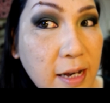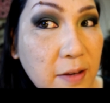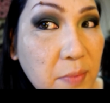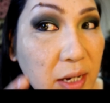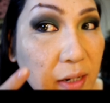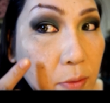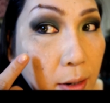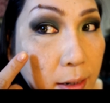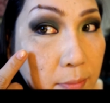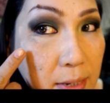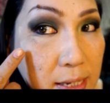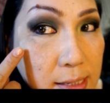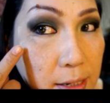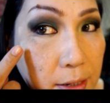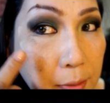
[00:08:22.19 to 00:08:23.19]
I made quite a
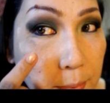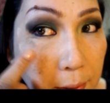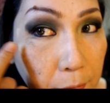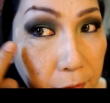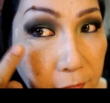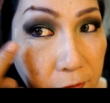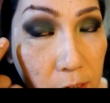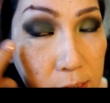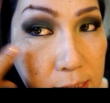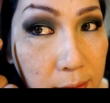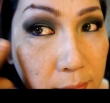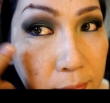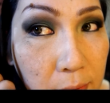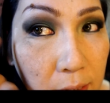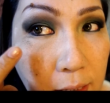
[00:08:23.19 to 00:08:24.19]
mess here, but we've got
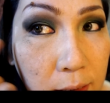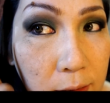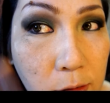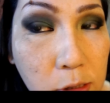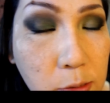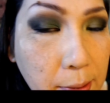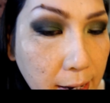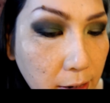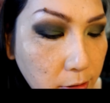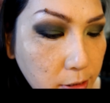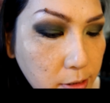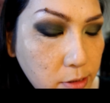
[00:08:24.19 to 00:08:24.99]
some loose powder,